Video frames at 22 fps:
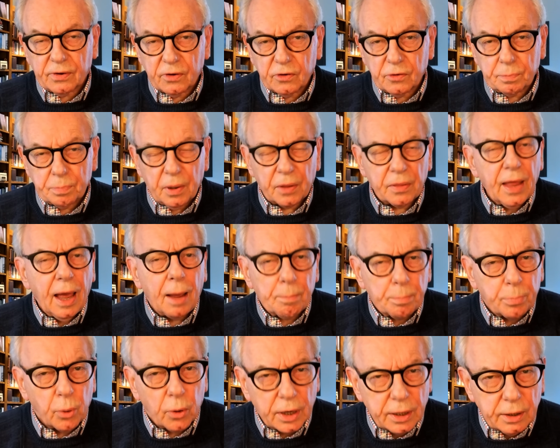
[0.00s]
But at that
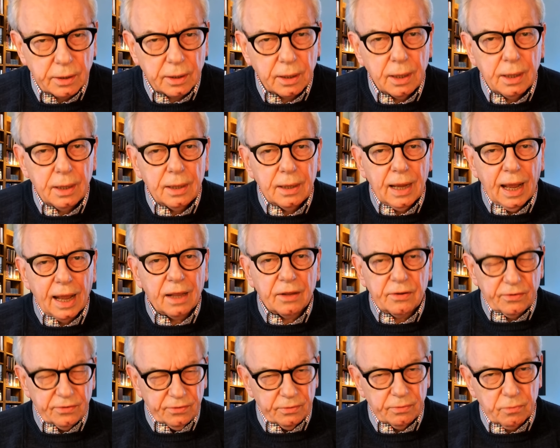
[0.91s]
point,
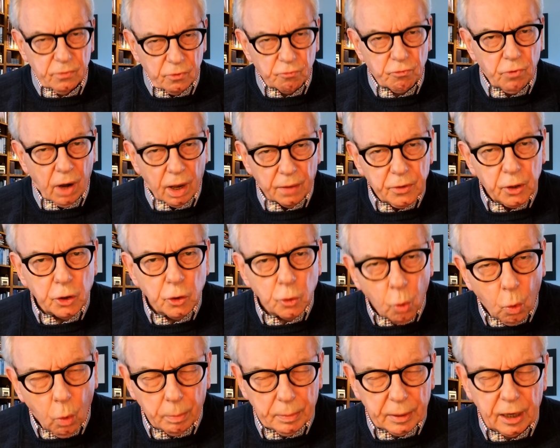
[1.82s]
it's rather
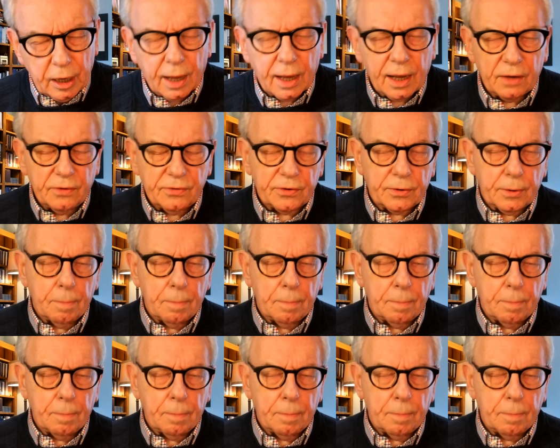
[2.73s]
normalised.